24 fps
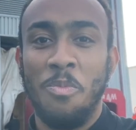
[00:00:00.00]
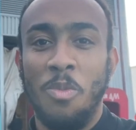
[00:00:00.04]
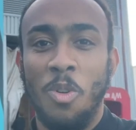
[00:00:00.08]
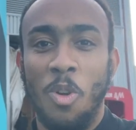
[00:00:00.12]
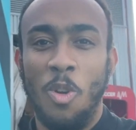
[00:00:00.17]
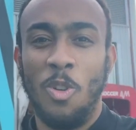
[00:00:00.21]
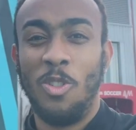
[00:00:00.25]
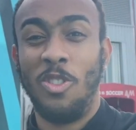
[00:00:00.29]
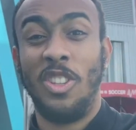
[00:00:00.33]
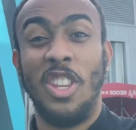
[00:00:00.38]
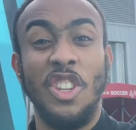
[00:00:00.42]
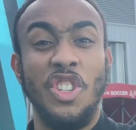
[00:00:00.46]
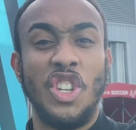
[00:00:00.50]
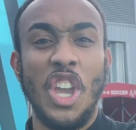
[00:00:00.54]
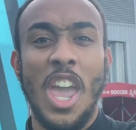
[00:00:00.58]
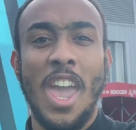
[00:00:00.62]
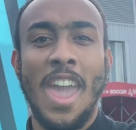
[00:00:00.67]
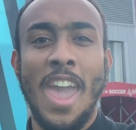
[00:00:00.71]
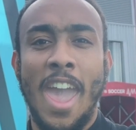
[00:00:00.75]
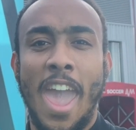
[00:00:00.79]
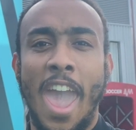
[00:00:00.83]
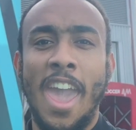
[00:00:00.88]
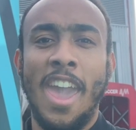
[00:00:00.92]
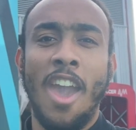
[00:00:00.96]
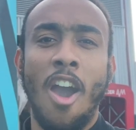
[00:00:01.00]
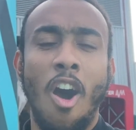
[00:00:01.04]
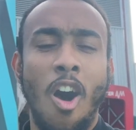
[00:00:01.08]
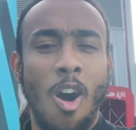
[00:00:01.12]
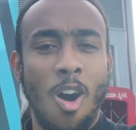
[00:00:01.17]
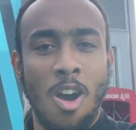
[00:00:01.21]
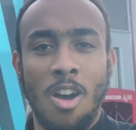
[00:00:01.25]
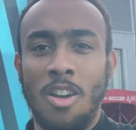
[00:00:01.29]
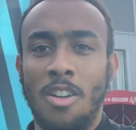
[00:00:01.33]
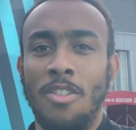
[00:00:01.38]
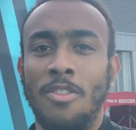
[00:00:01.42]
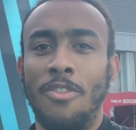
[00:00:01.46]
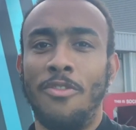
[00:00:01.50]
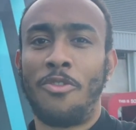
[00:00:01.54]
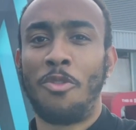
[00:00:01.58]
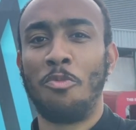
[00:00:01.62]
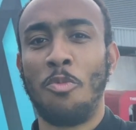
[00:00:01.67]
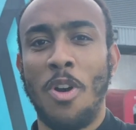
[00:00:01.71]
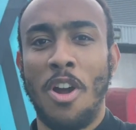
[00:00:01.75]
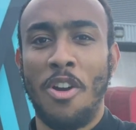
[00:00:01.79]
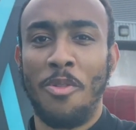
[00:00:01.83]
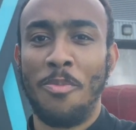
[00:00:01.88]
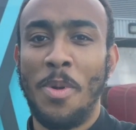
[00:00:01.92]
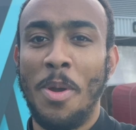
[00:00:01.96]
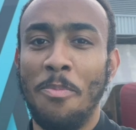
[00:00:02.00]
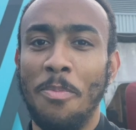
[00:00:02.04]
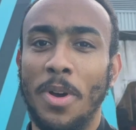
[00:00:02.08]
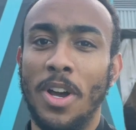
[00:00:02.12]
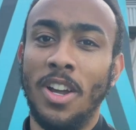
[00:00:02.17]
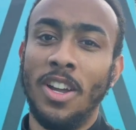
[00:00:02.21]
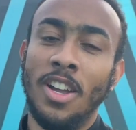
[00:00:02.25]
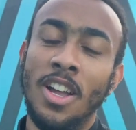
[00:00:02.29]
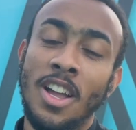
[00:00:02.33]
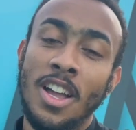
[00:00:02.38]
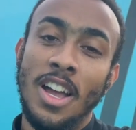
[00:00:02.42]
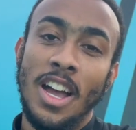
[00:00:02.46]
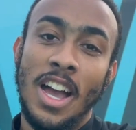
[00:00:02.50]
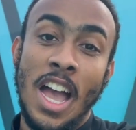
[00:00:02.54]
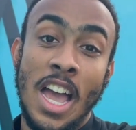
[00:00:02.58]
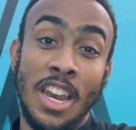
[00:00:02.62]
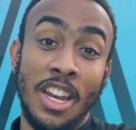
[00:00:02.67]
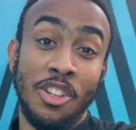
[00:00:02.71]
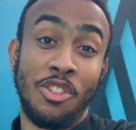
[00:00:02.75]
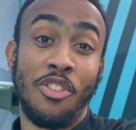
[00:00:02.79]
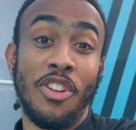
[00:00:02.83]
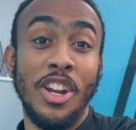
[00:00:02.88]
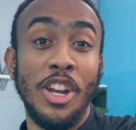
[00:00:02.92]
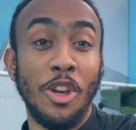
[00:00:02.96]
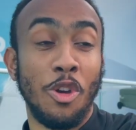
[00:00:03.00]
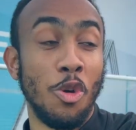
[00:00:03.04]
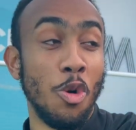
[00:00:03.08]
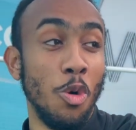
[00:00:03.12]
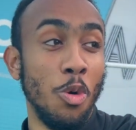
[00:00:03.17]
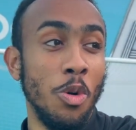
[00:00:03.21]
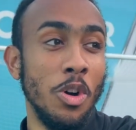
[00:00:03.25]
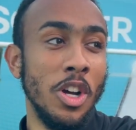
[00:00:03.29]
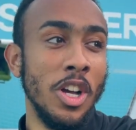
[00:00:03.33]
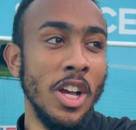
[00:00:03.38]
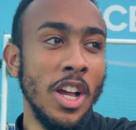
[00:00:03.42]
or the JAR from what I remember, and it's really cool.